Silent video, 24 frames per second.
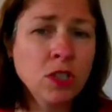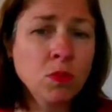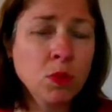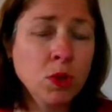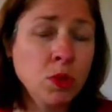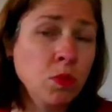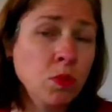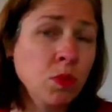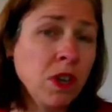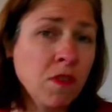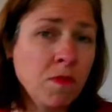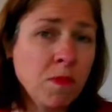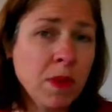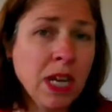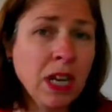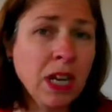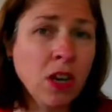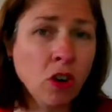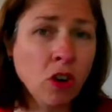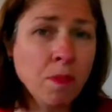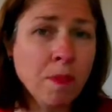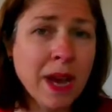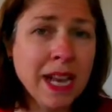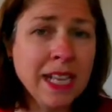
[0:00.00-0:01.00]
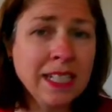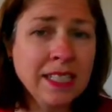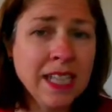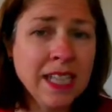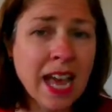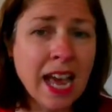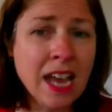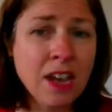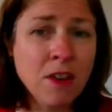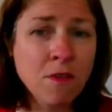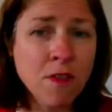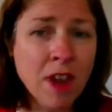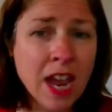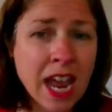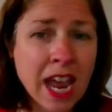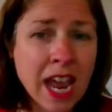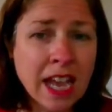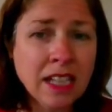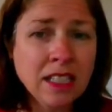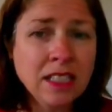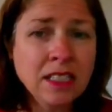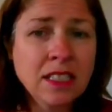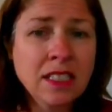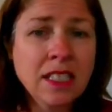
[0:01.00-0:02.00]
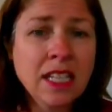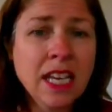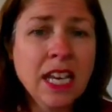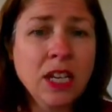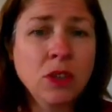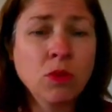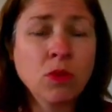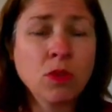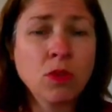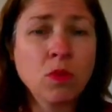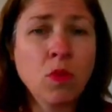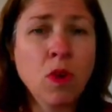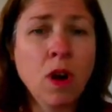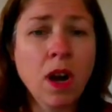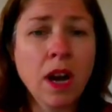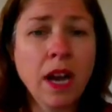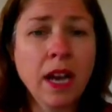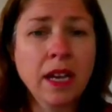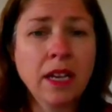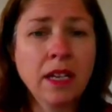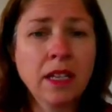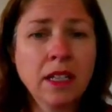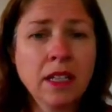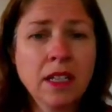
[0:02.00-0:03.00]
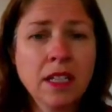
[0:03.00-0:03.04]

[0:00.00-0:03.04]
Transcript: which will give me log base a of x equals y.